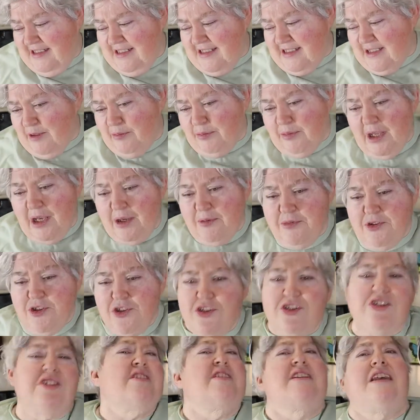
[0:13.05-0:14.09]
Sometimes you
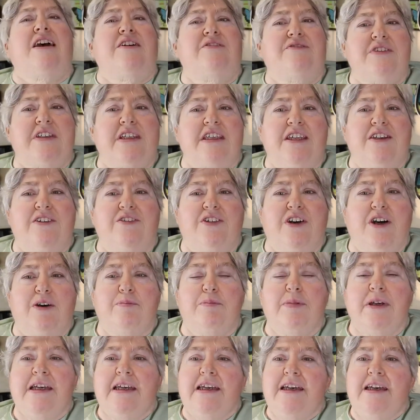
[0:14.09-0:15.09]
just have to give up.